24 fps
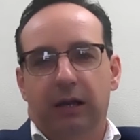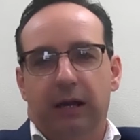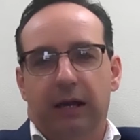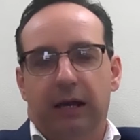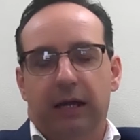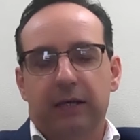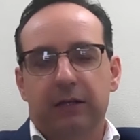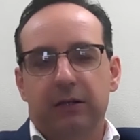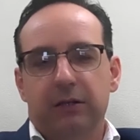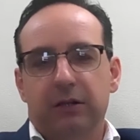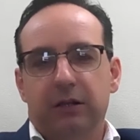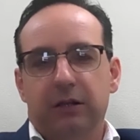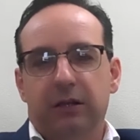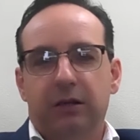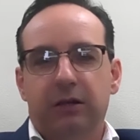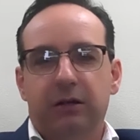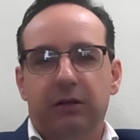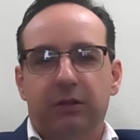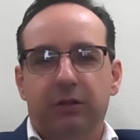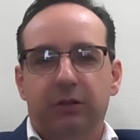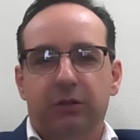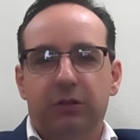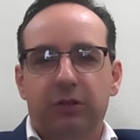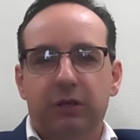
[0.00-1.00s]
Under
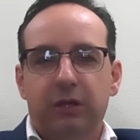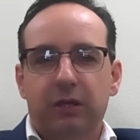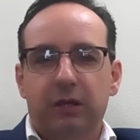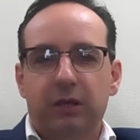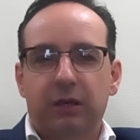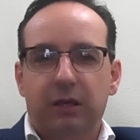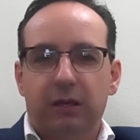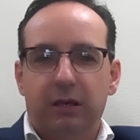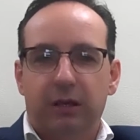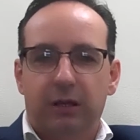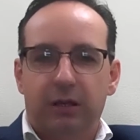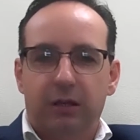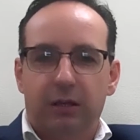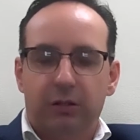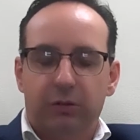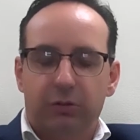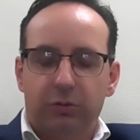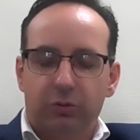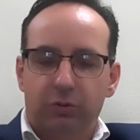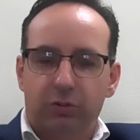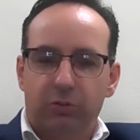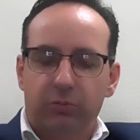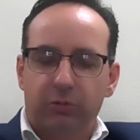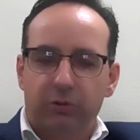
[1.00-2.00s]
the
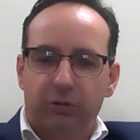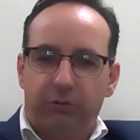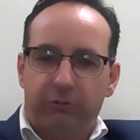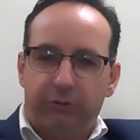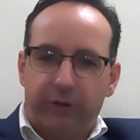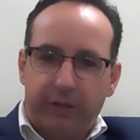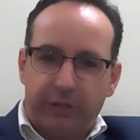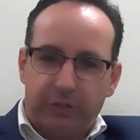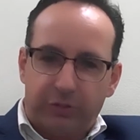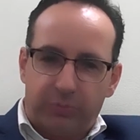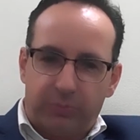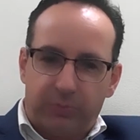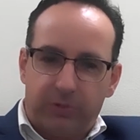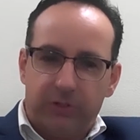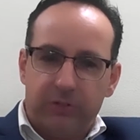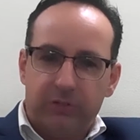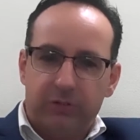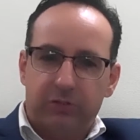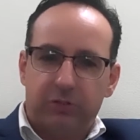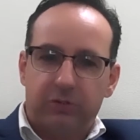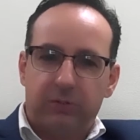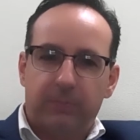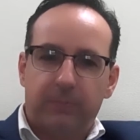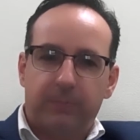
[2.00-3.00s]
normal
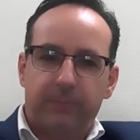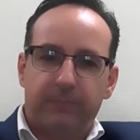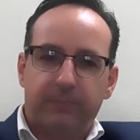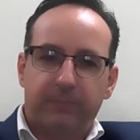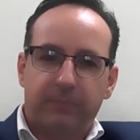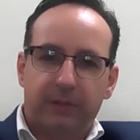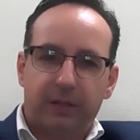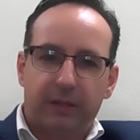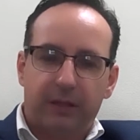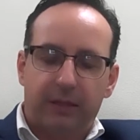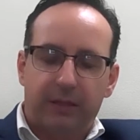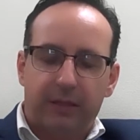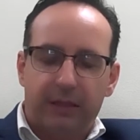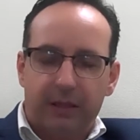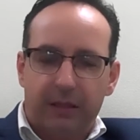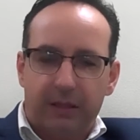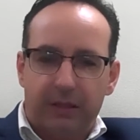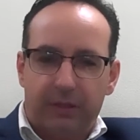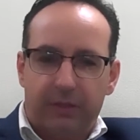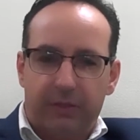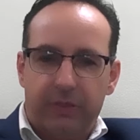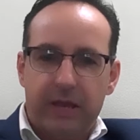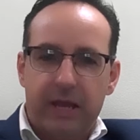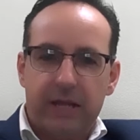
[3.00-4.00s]
arrangements,
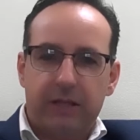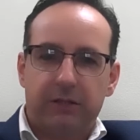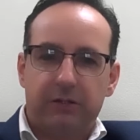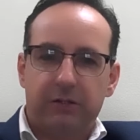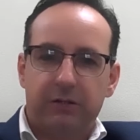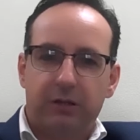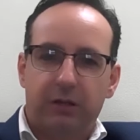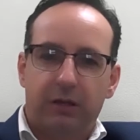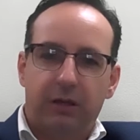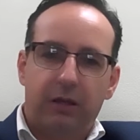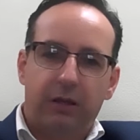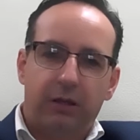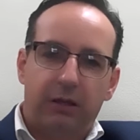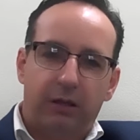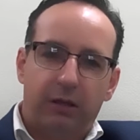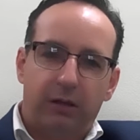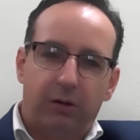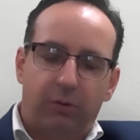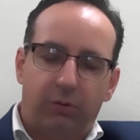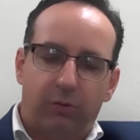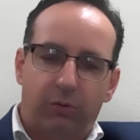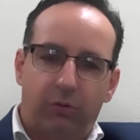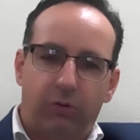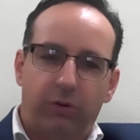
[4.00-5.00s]
that
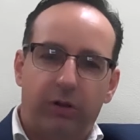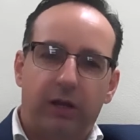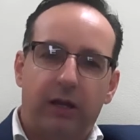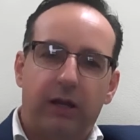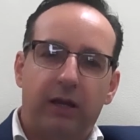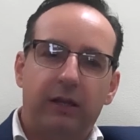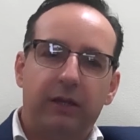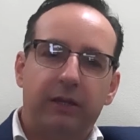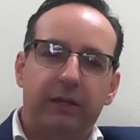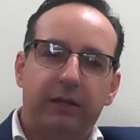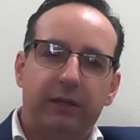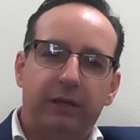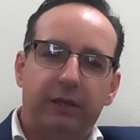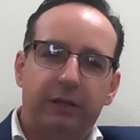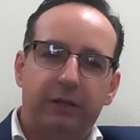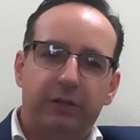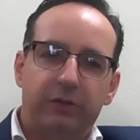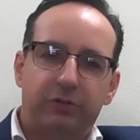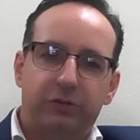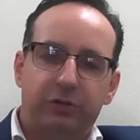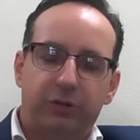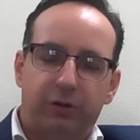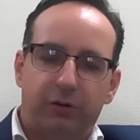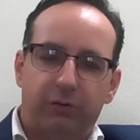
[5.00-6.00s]
order
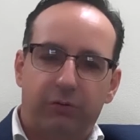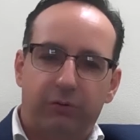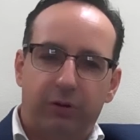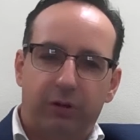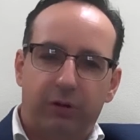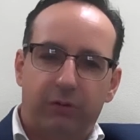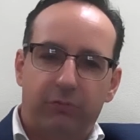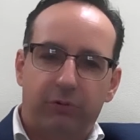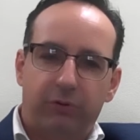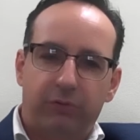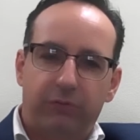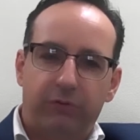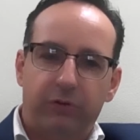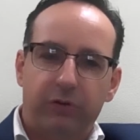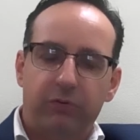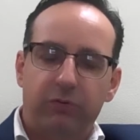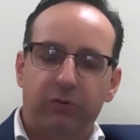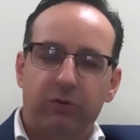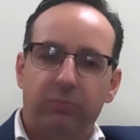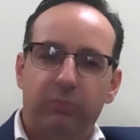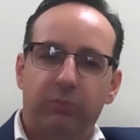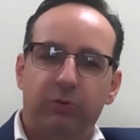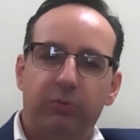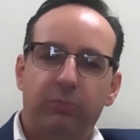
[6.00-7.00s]
is
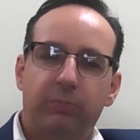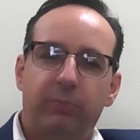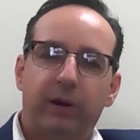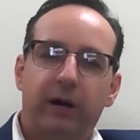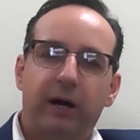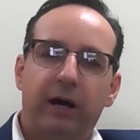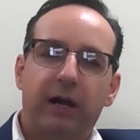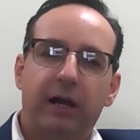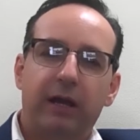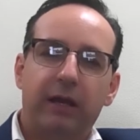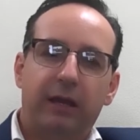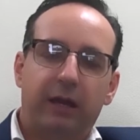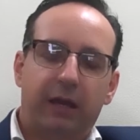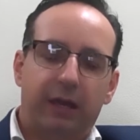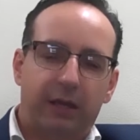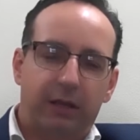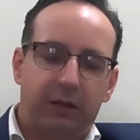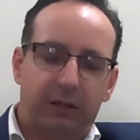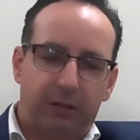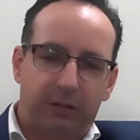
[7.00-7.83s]
reviewable by a